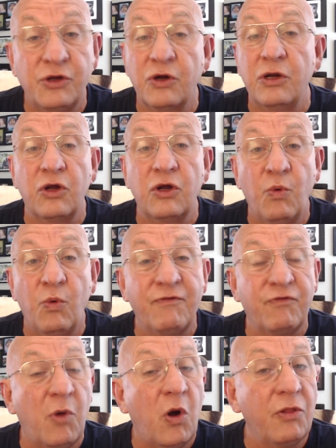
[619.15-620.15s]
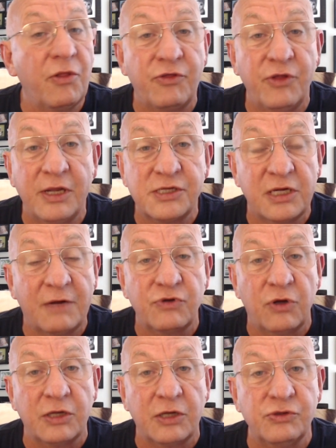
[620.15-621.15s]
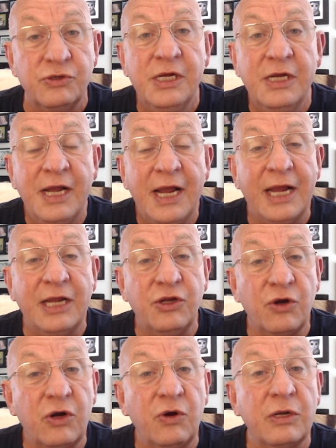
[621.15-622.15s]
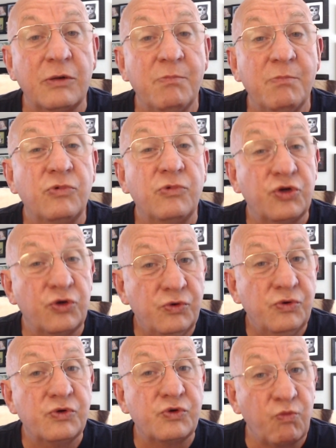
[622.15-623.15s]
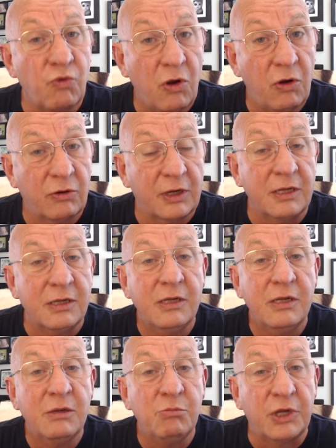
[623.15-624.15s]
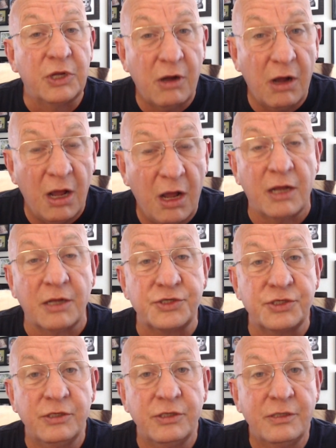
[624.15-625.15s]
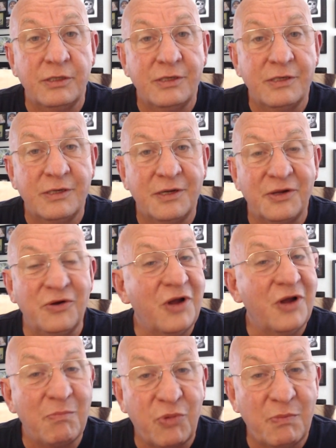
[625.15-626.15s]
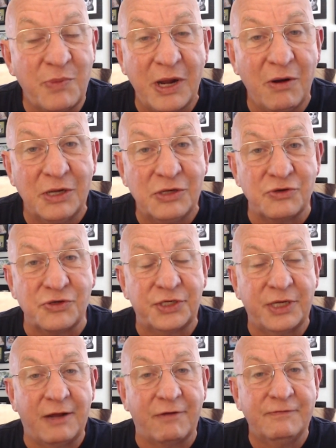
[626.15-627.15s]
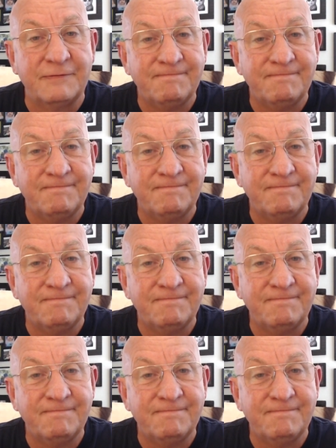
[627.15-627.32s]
You're going to look away from all the things that I've taught you, and you're going to choose wrongly because you're not preparing yourself.